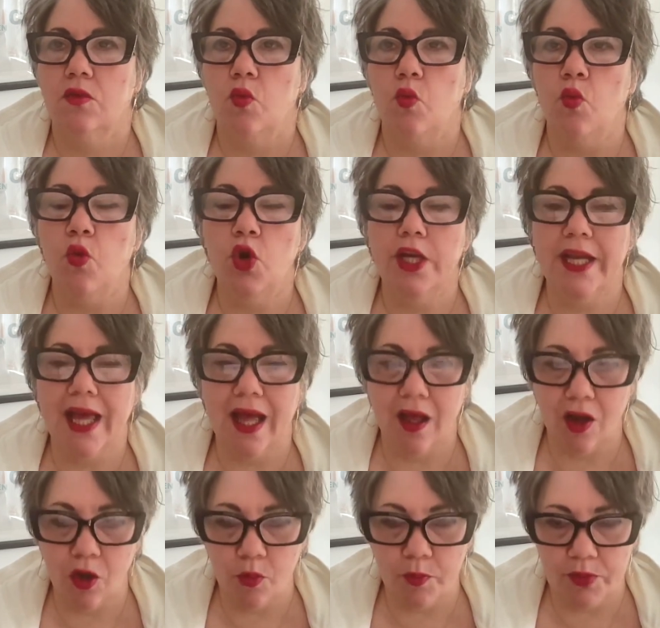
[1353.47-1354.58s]
would
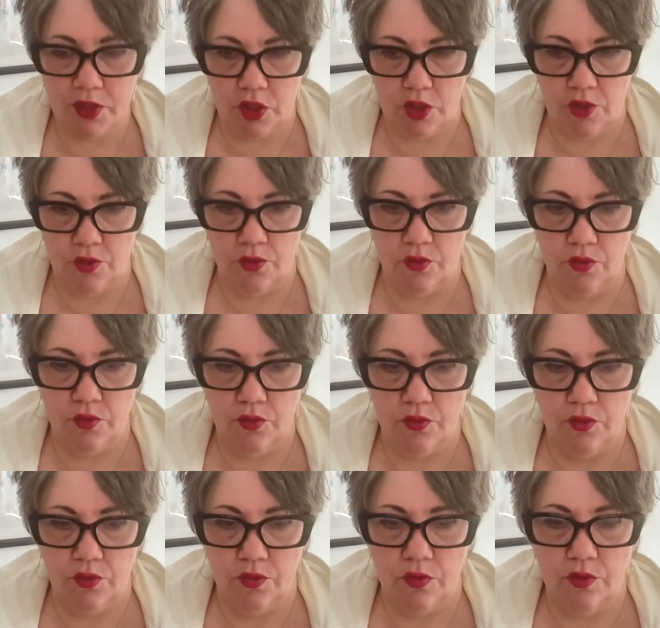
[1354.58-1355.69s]
help you,
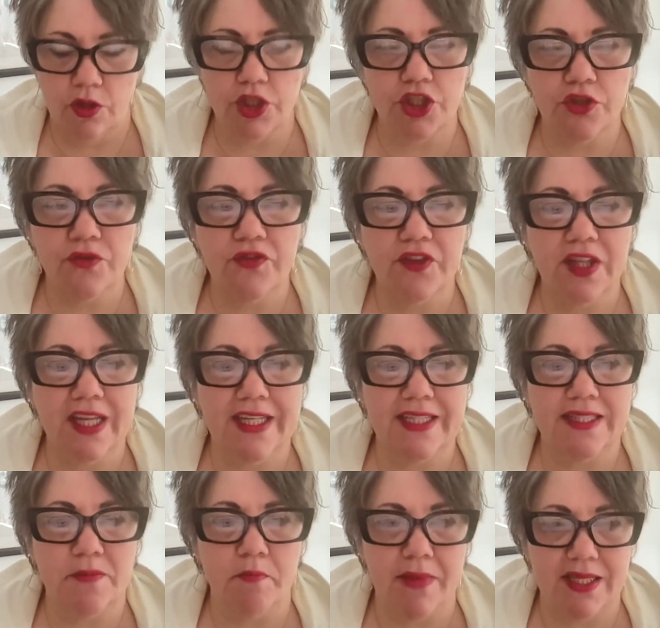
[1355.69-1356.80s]
or do you feel like
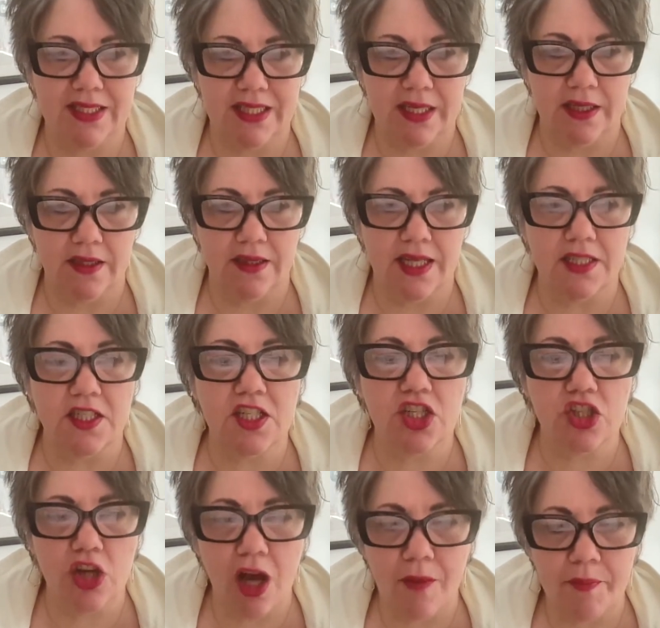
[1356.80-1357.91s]
is missing, that's
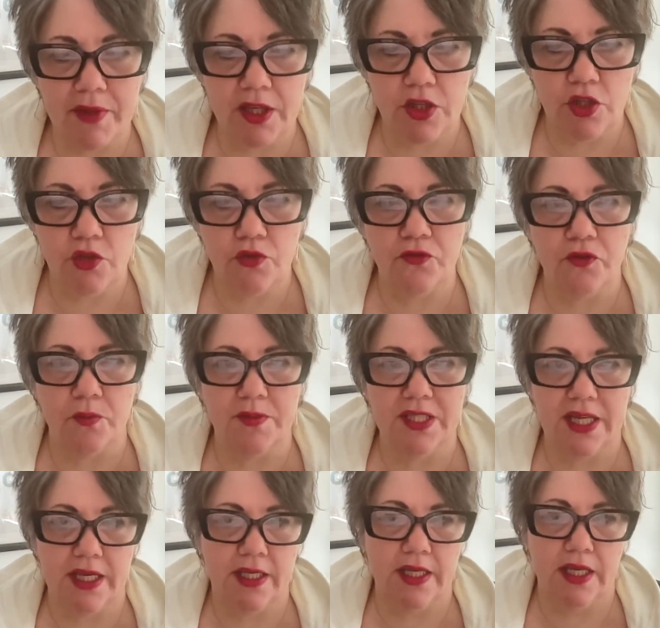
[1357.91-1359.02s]
stopping you from
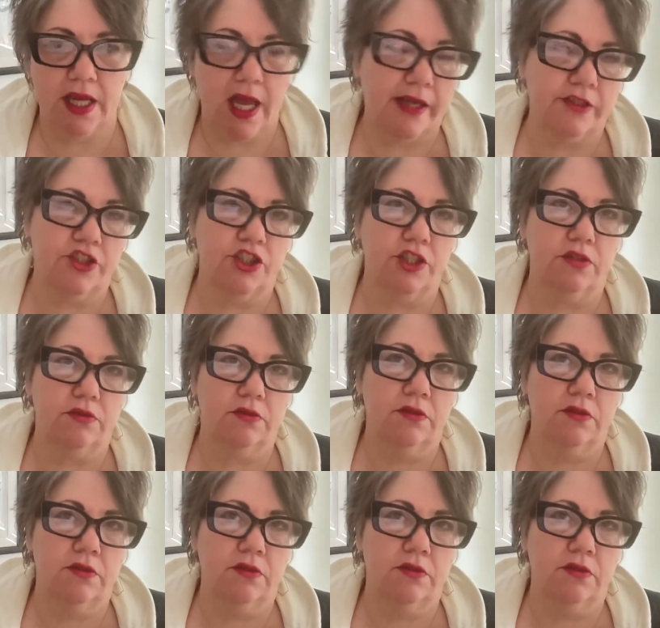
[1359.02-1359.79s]
taking action?